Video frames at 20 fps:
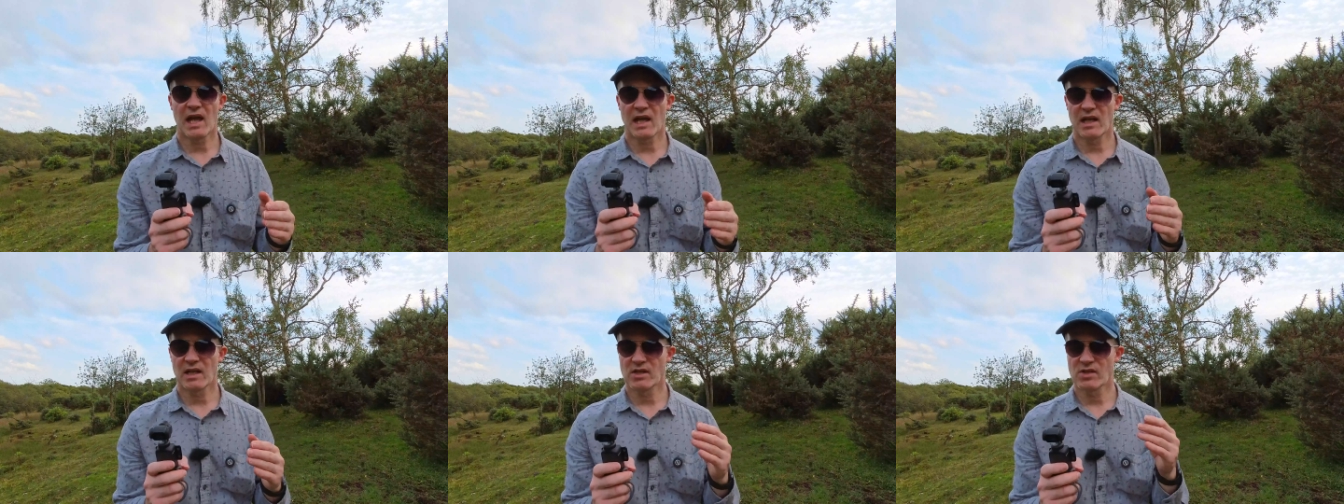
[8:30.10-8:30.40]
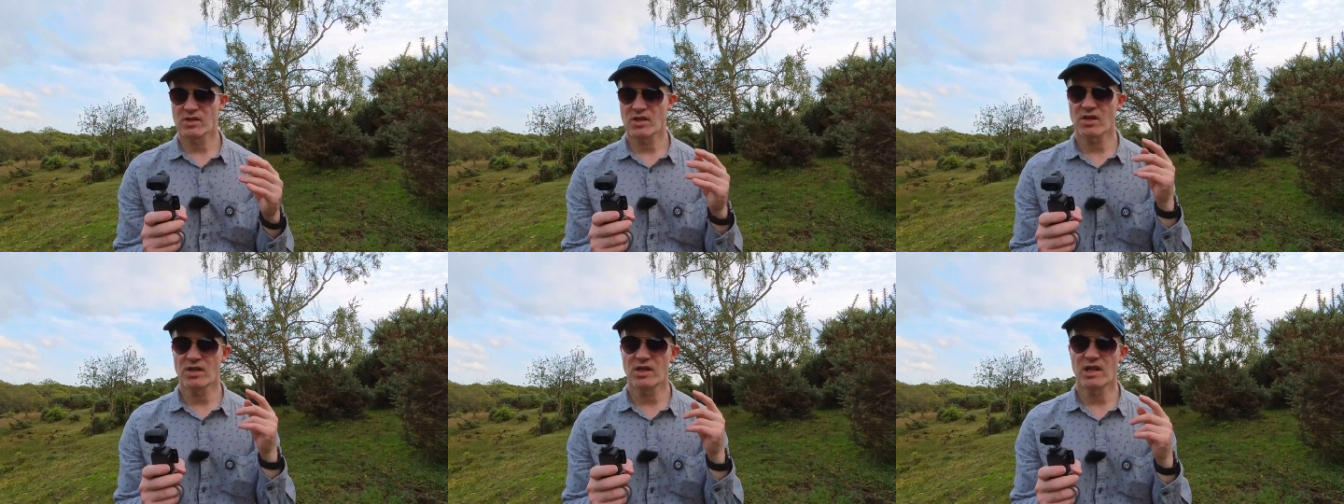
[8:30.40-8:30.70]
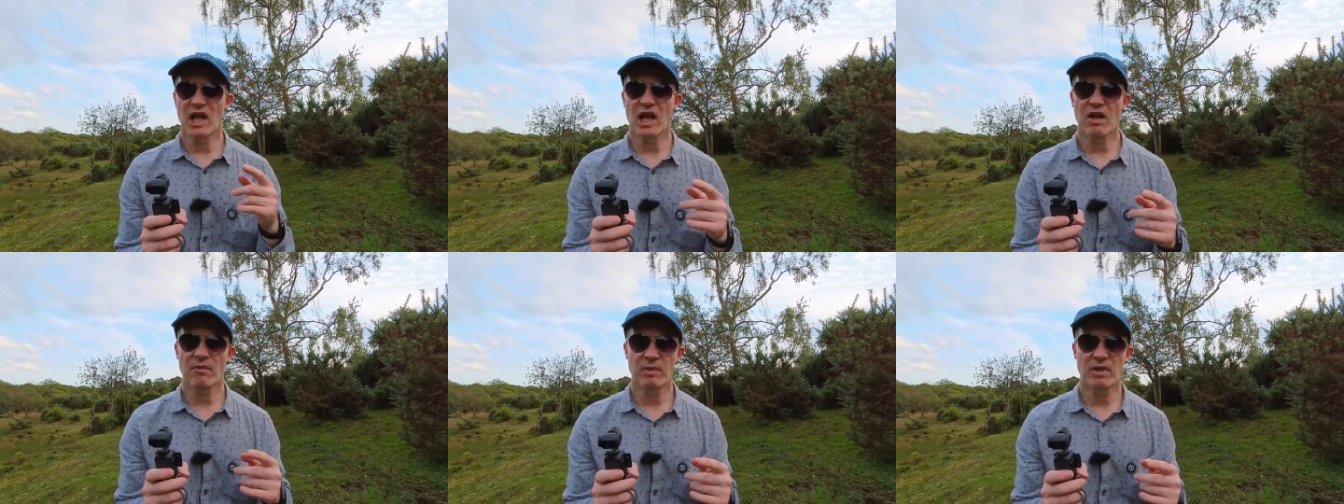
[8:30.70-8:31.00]
and
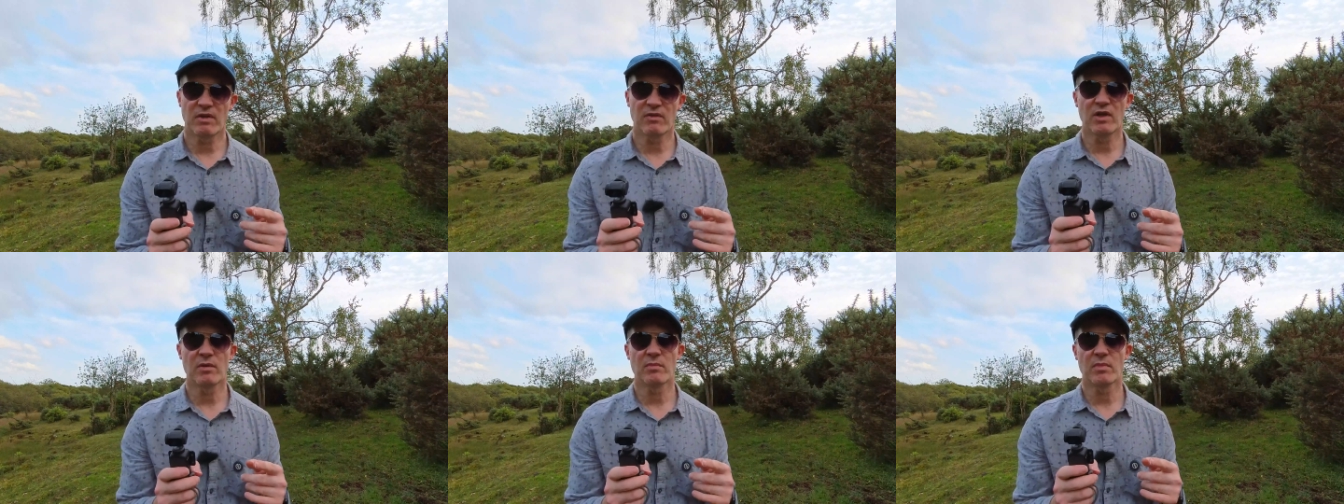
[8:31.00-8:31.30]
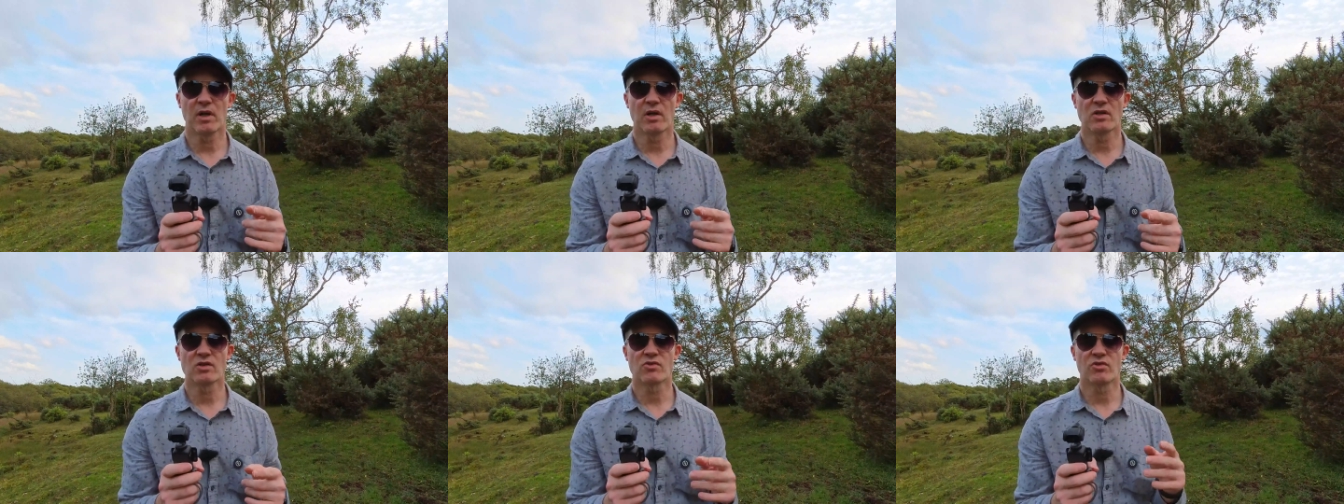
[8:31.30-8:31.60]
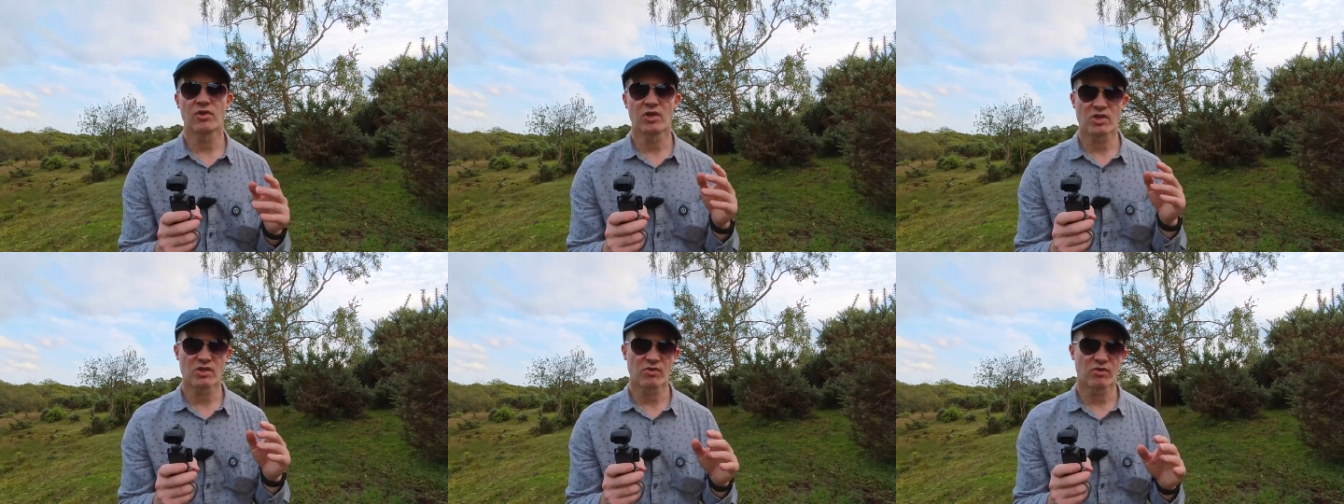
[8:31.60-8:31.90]
the FPV modes
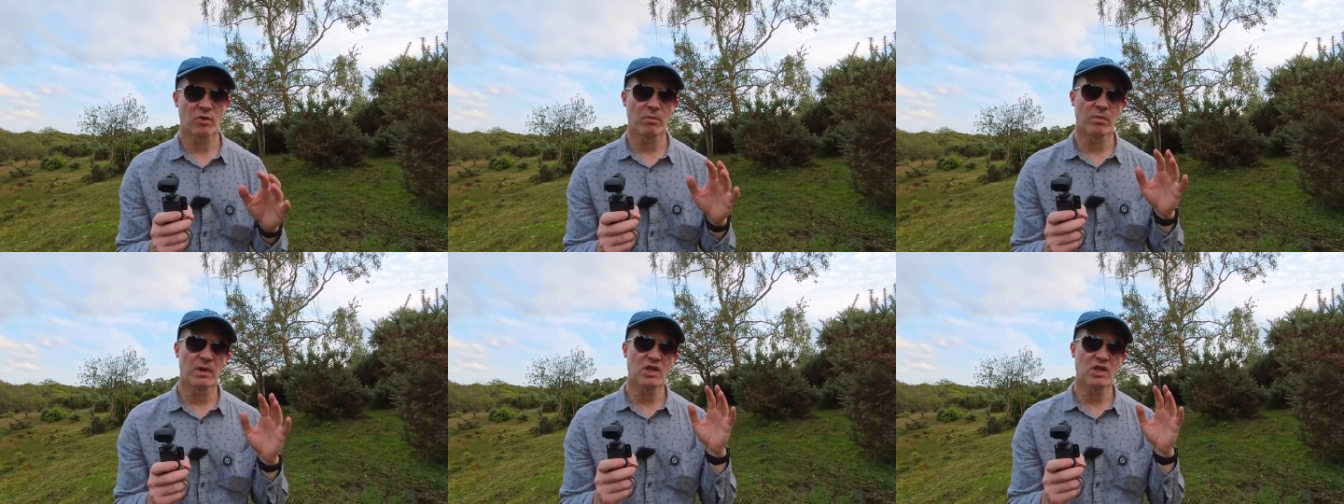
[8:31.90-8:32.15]
first of all.